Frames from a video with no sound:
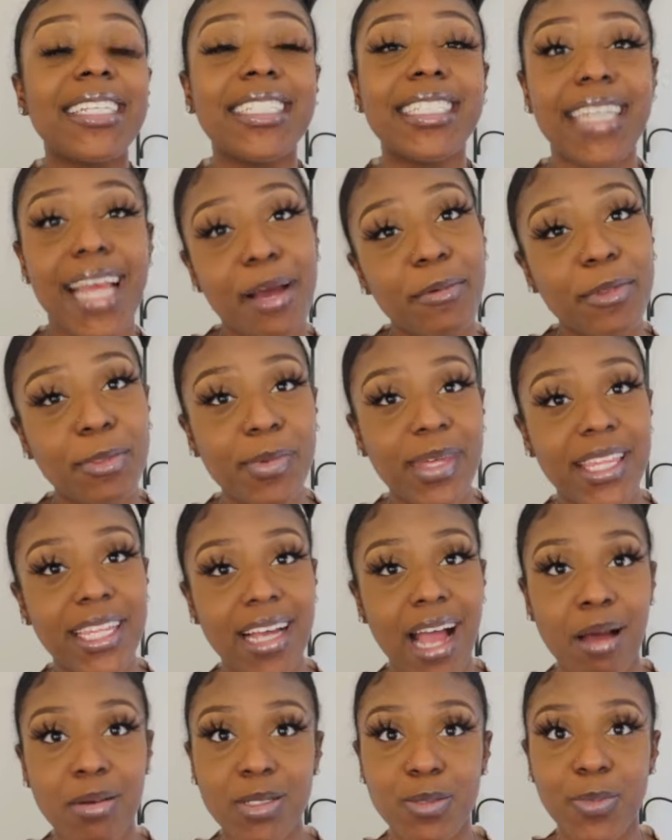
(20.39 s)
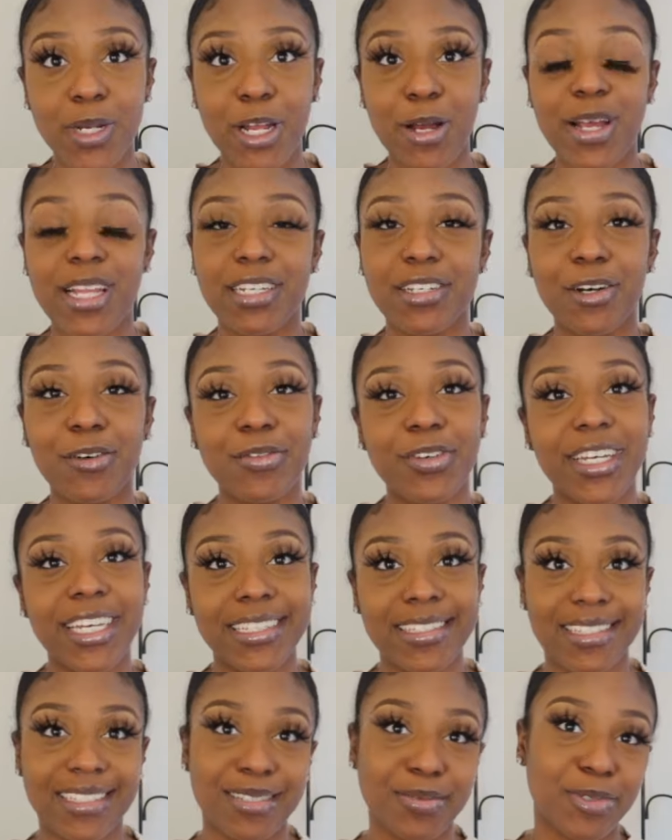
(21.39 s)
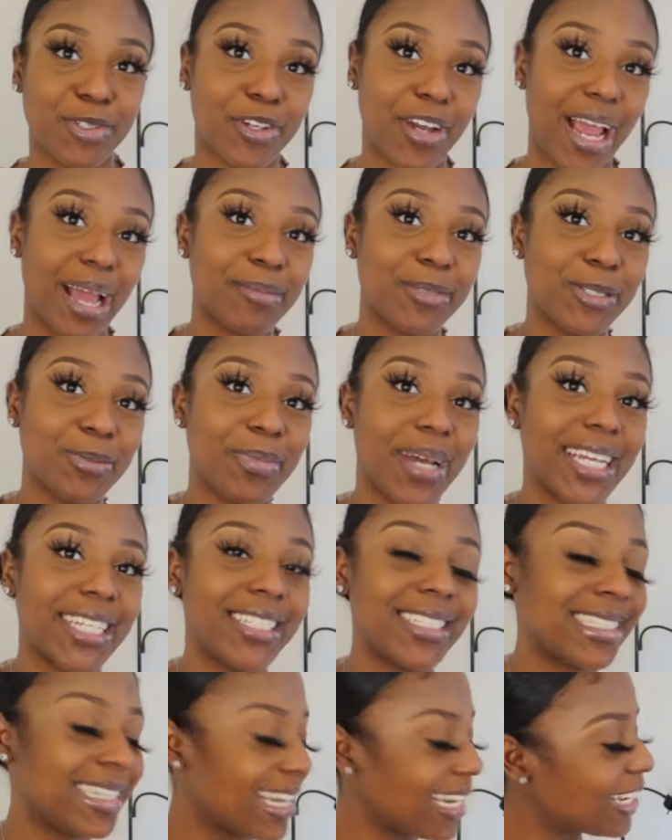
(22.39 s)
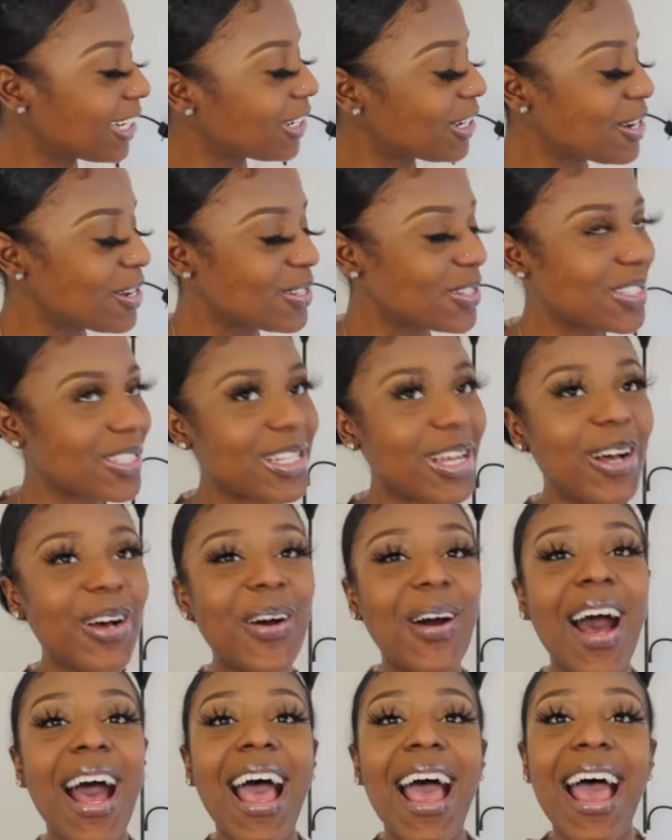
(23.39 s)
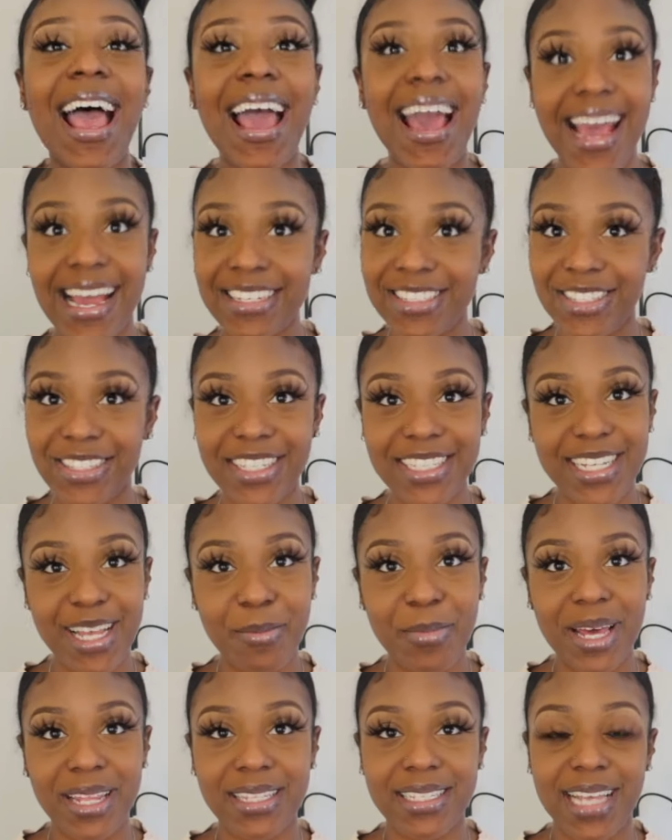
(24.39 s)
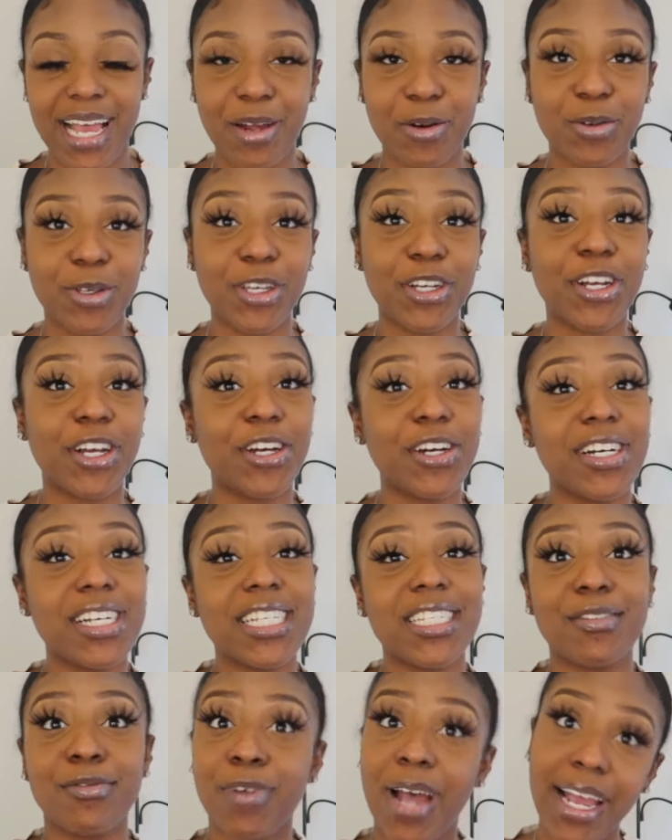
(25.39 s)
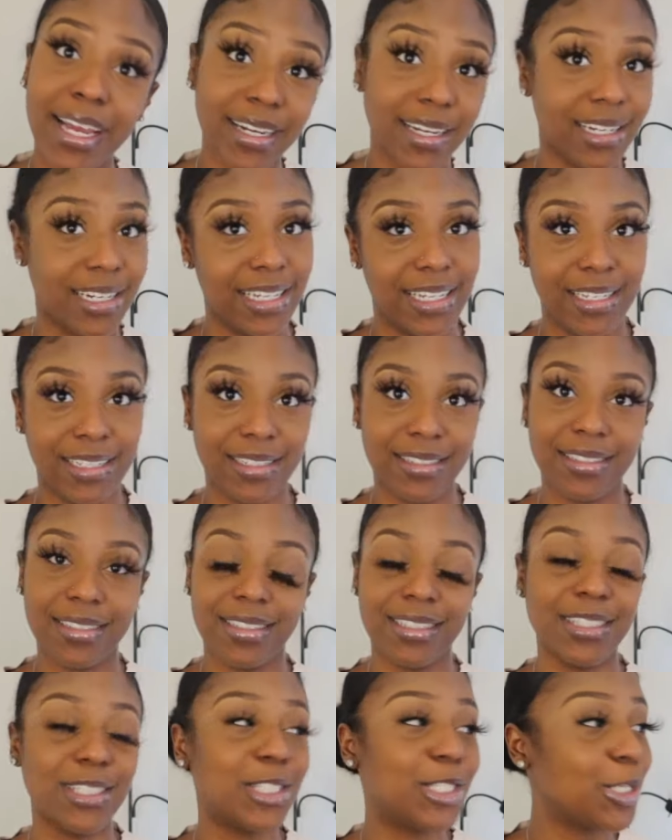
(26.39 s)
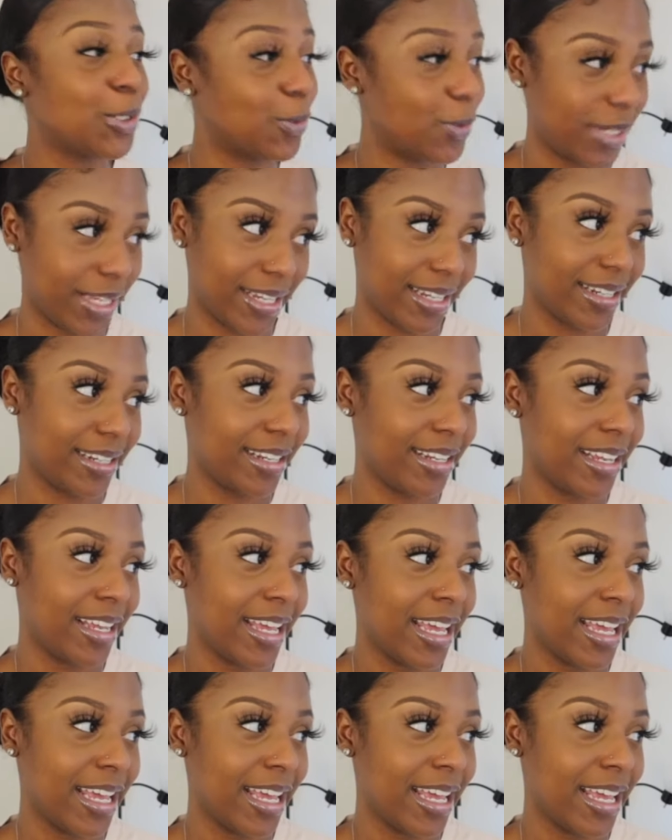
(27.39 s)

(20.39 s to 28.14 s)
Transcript: Chat with me in the comments below and don't forget to subscribe to my channel. So, as y'all can tell by the title, your girl is finally doing.